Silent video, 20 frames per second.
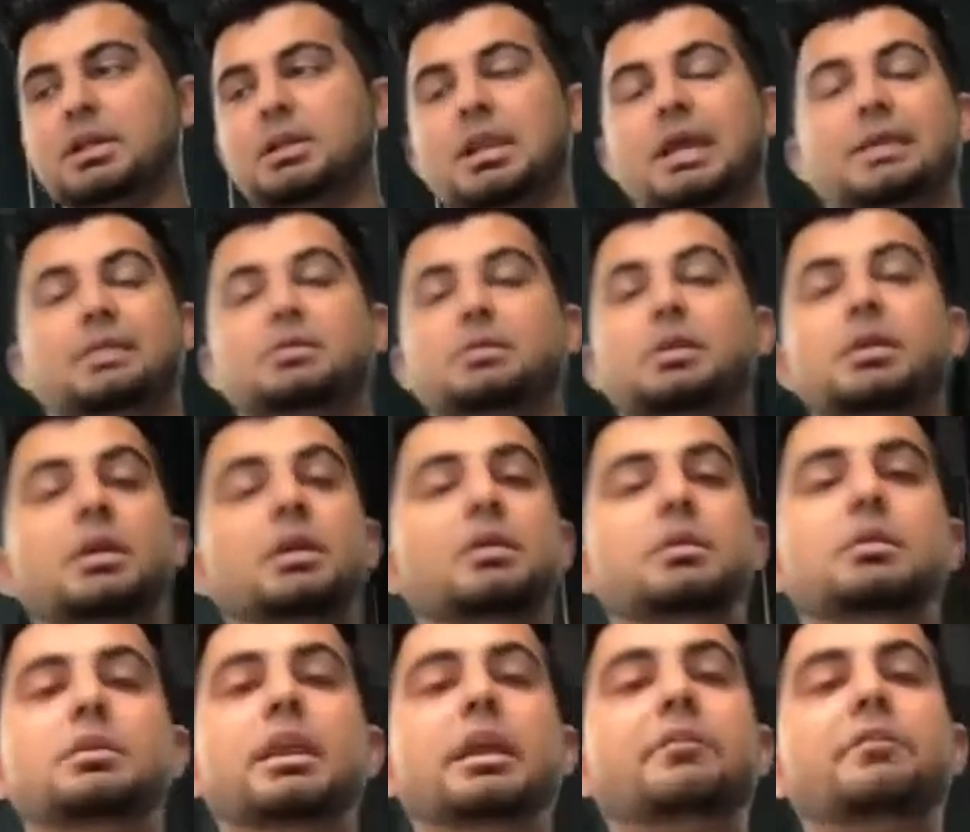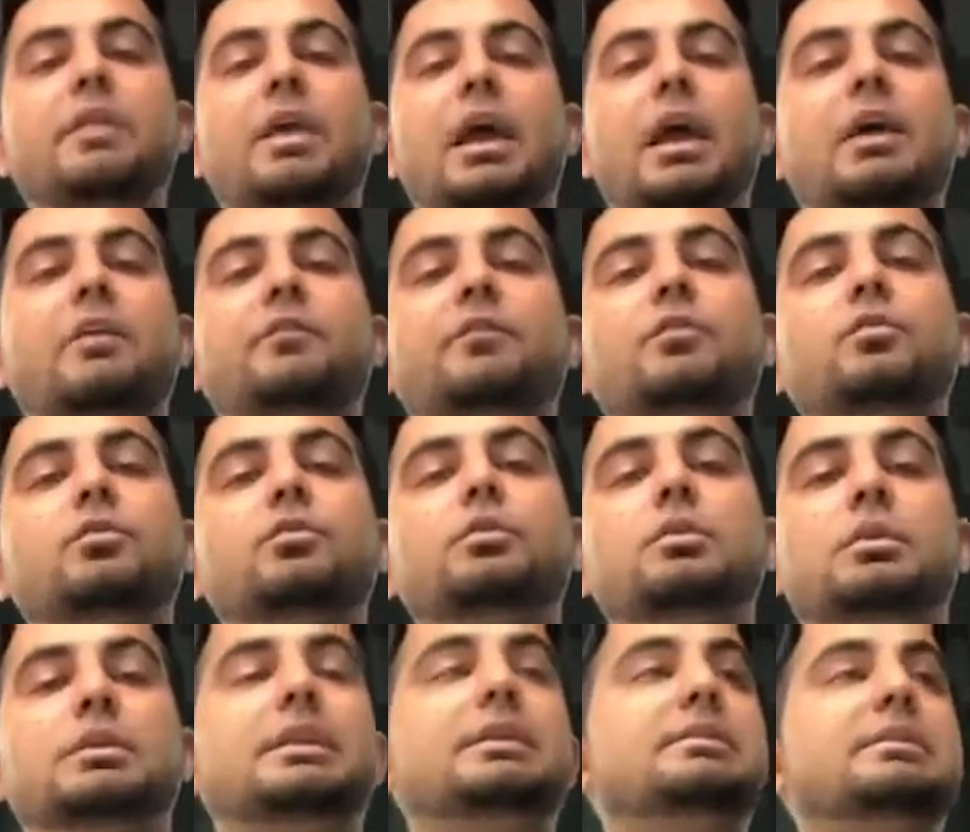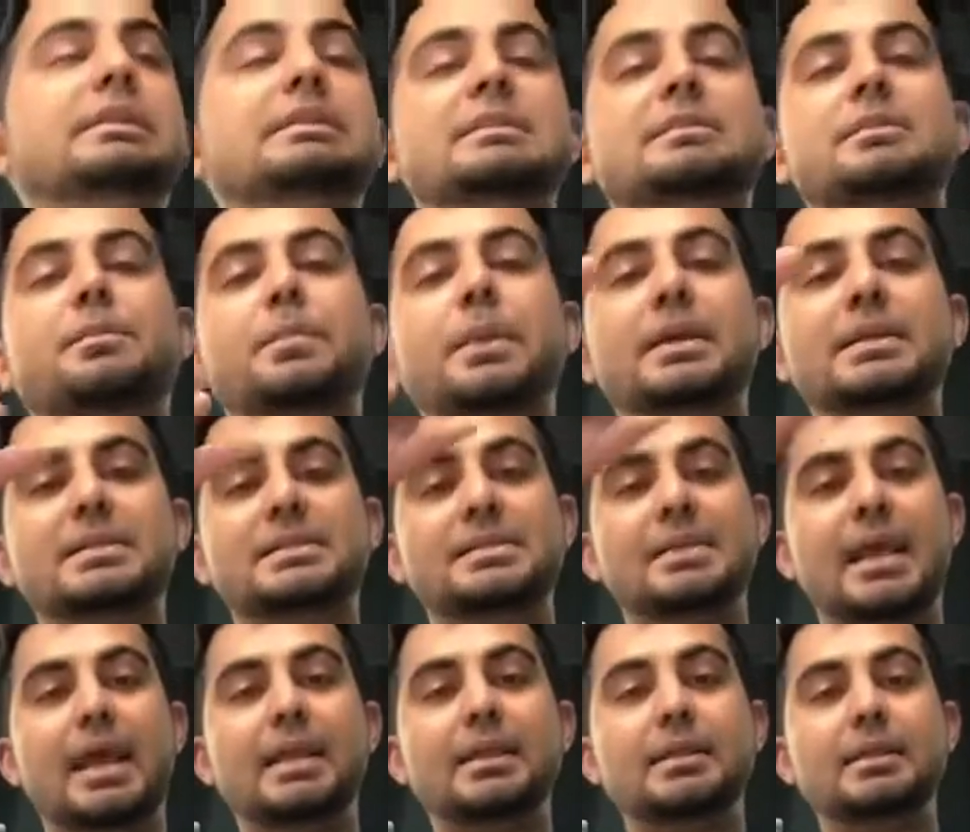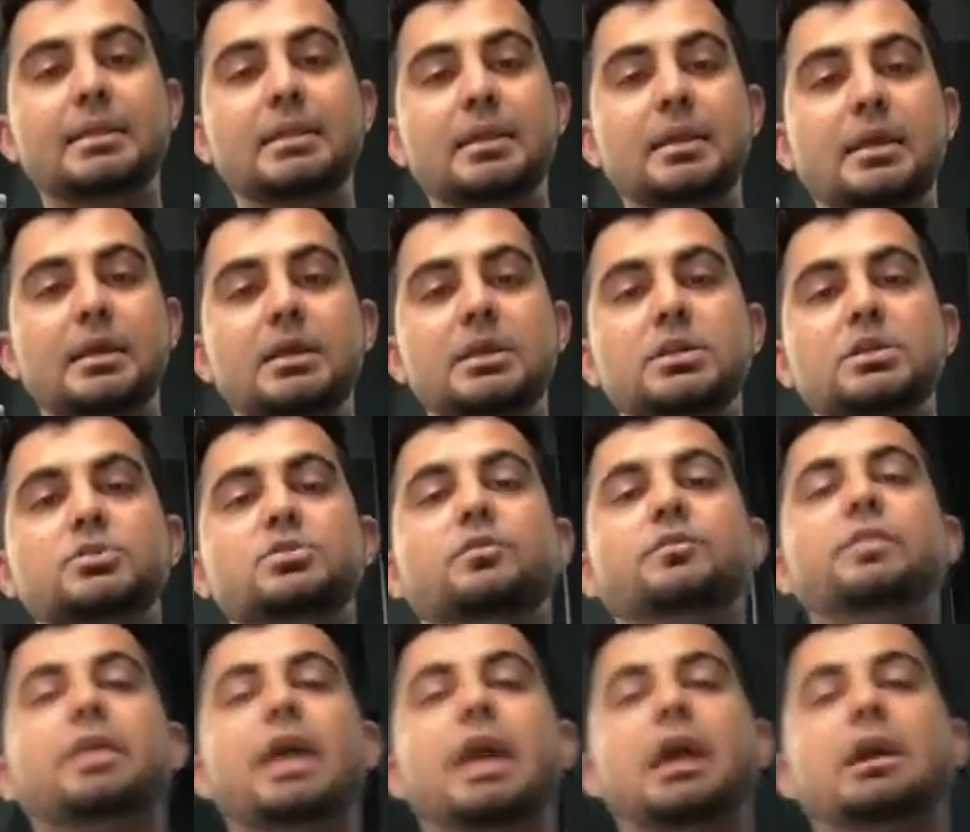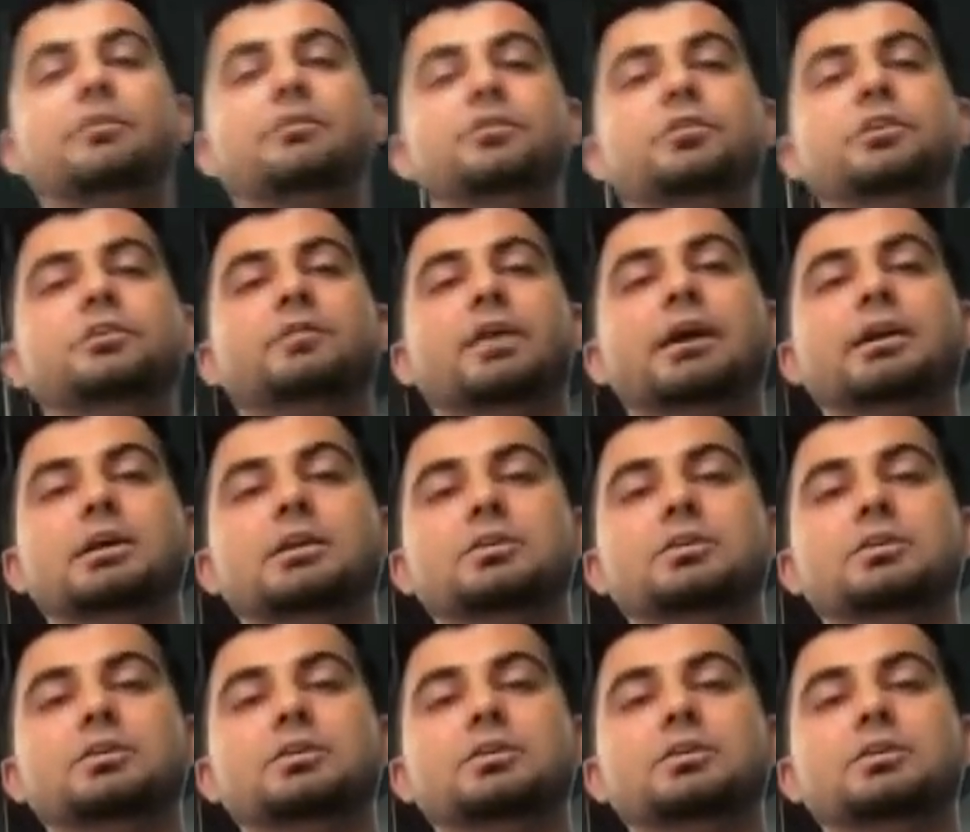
Like, like we have to, this is the big set, so we have to divide